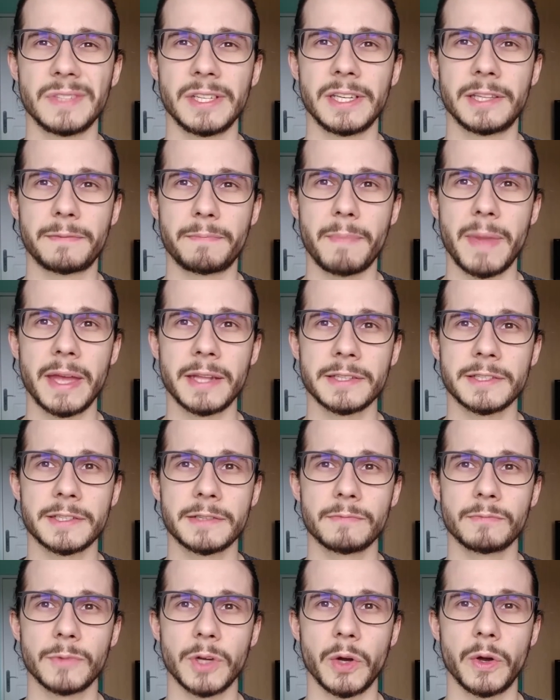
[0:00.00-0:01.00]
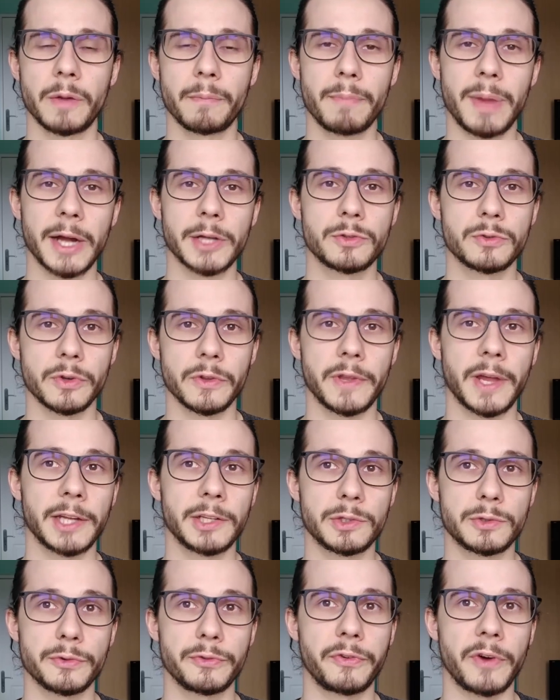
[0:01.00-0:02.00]
it meant going back to a
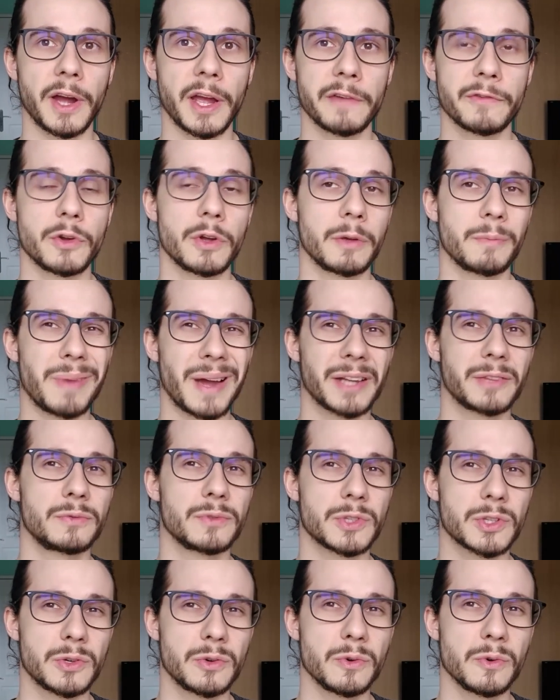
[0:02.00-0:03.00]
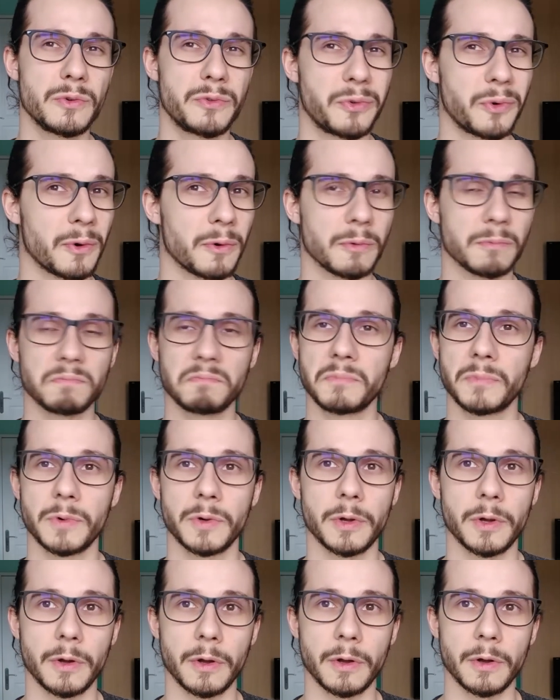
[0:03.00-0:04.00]
9 to 5, going back to school for
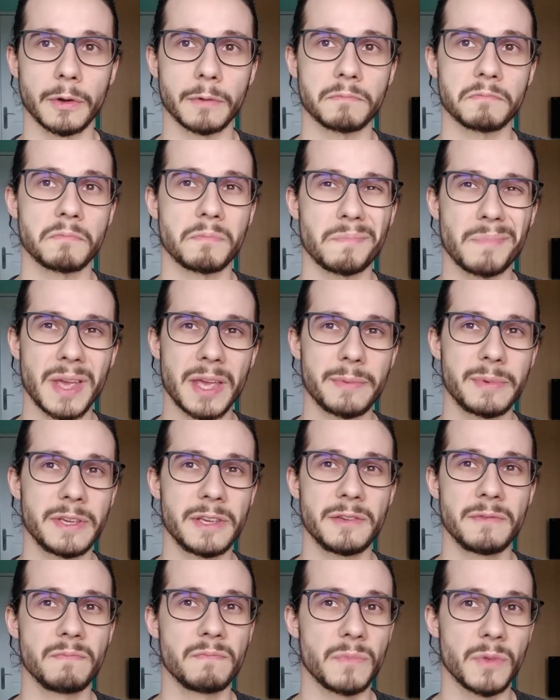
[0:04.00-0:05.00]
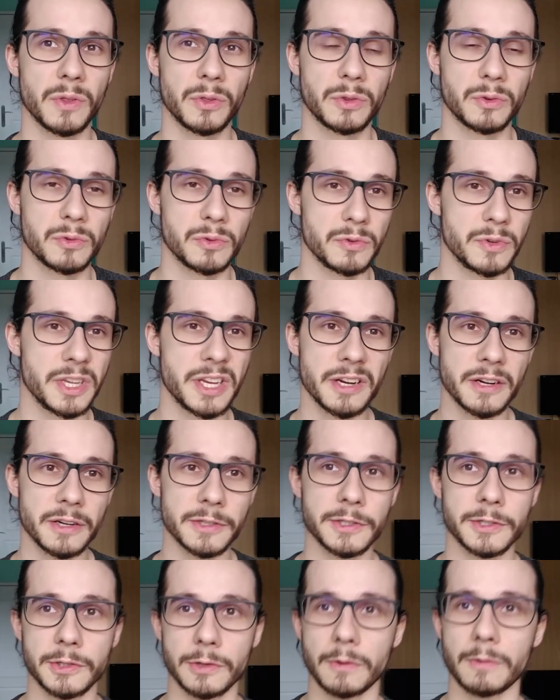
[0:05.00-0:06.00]
maybe 2
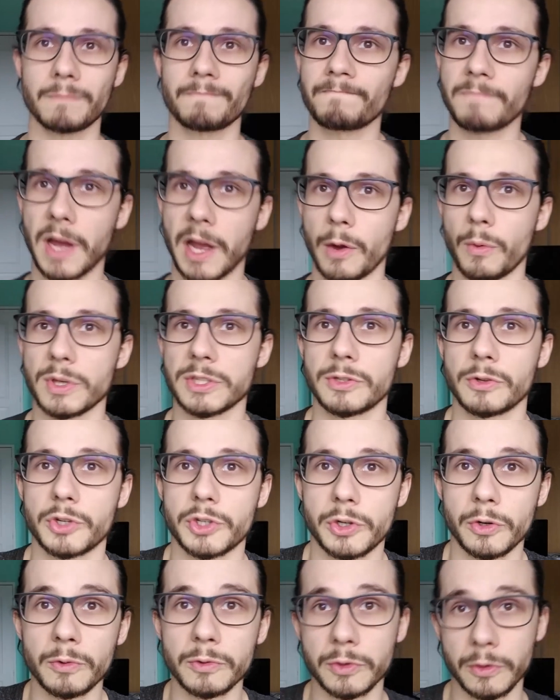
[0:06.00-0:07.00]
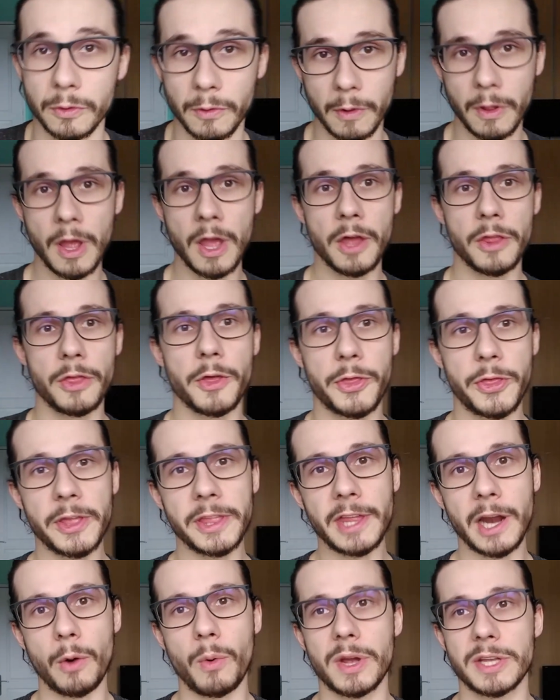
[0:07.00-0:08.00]
years. So I was not sure. So the thing
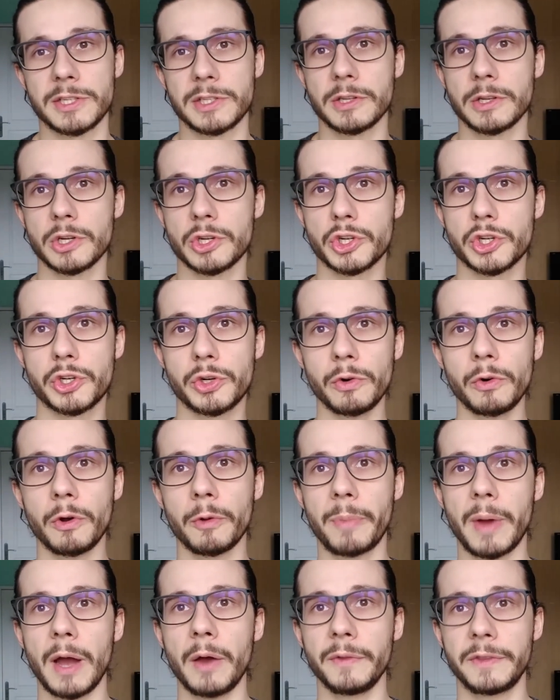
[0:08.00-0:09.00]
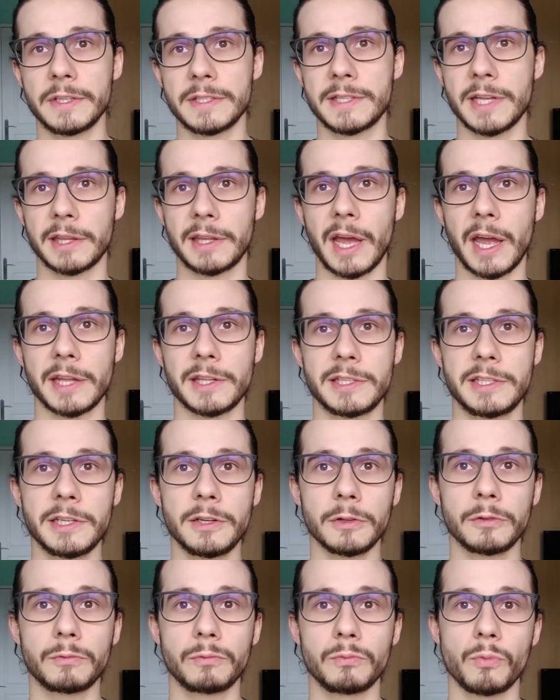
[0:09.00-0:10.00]
that I was sure about is that I
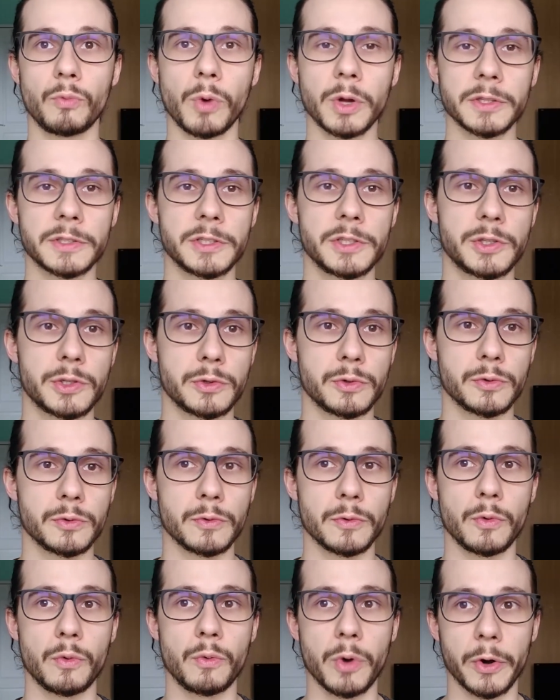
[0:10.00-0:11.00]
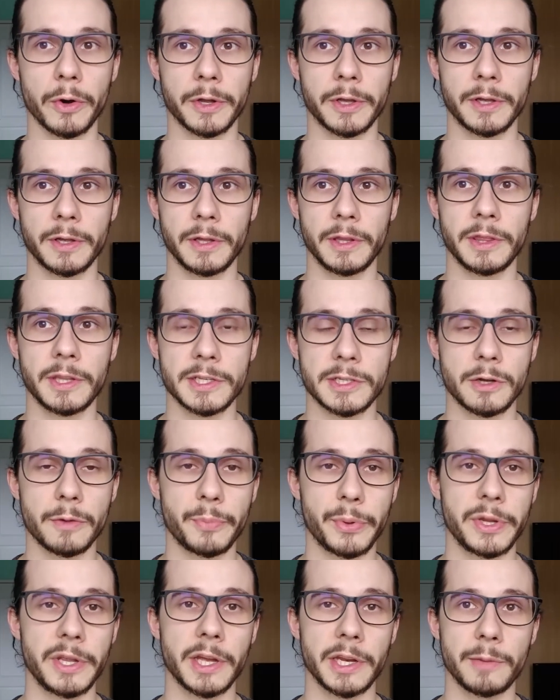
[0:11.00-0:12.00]
didn't want to work in this
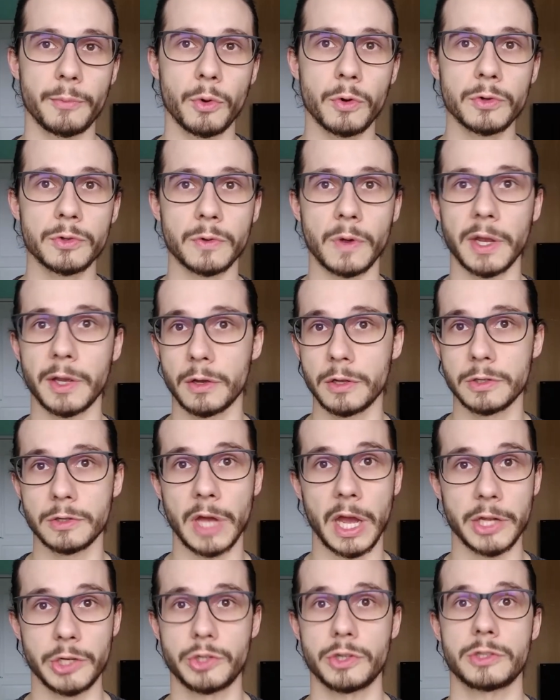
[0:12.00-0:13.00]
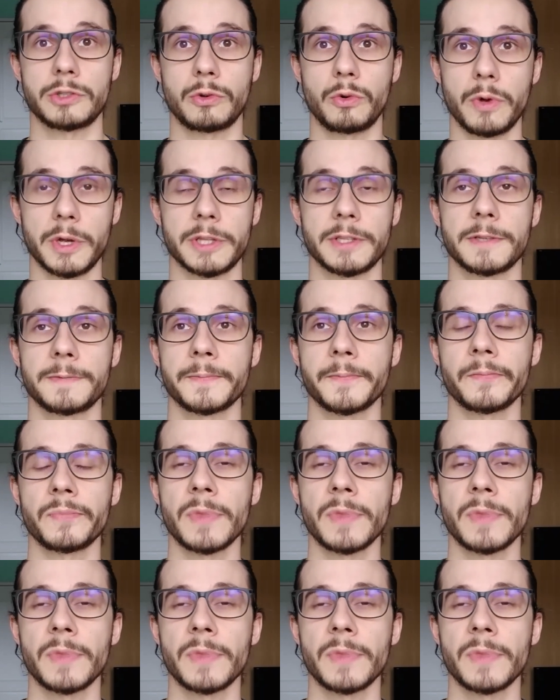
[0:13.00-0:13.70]
company anymore. So I just quit.